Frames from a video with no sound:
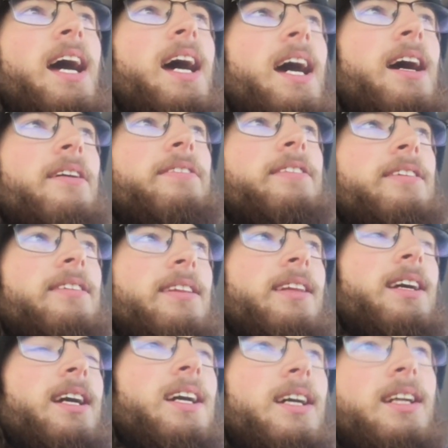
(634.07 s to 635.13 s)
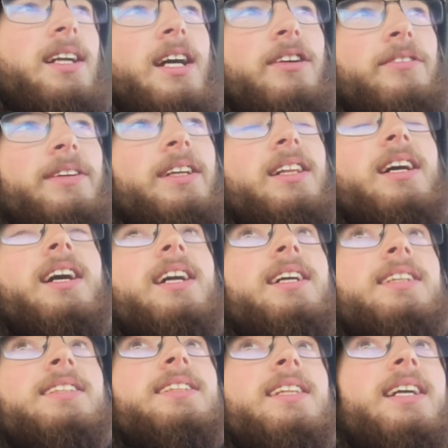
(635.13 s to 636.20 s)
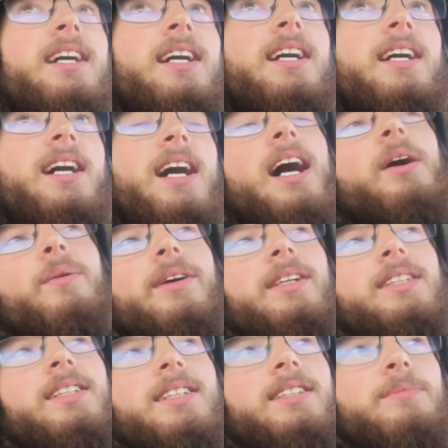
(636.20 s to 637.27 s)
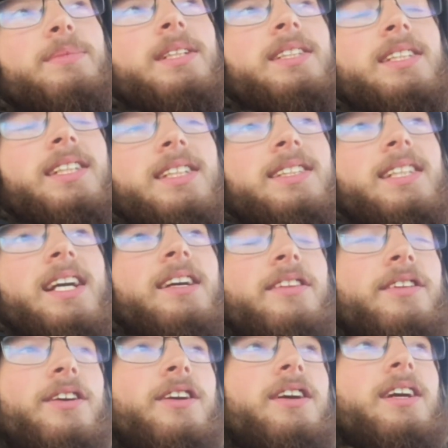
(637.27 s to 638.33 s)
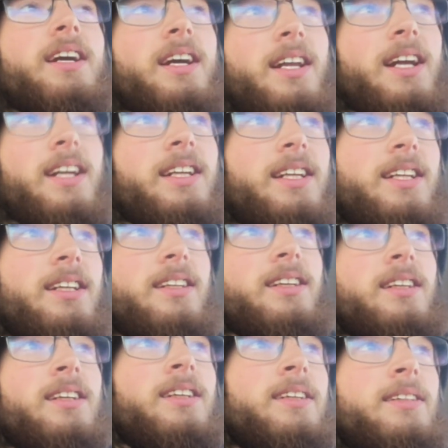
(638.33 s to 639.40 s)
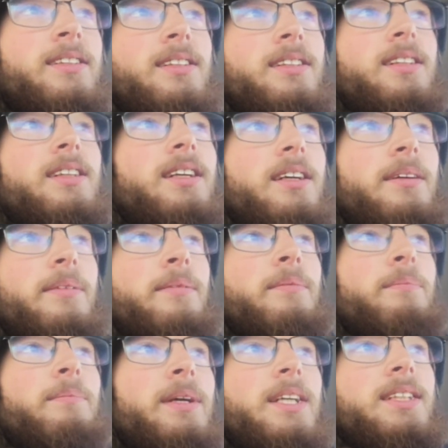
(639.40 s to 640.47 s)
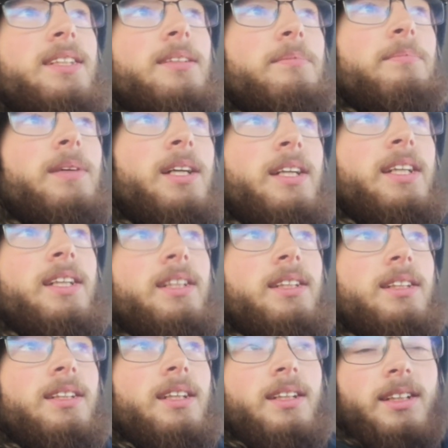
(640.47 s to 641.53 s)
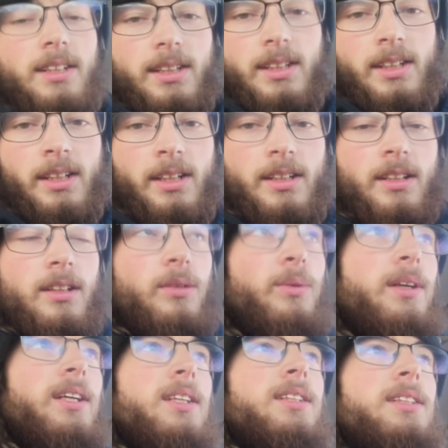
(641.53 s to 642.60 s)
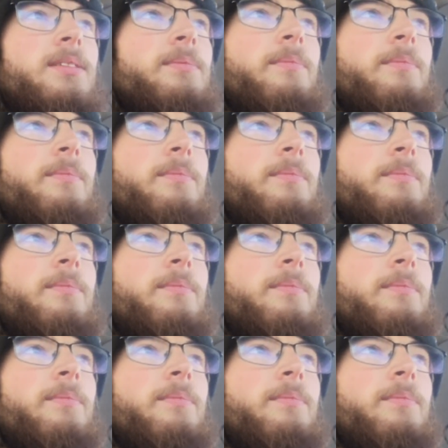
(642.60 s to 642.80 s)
After that, I realized that I wasn't as busy as I thought, and I needed to make some money in other ways.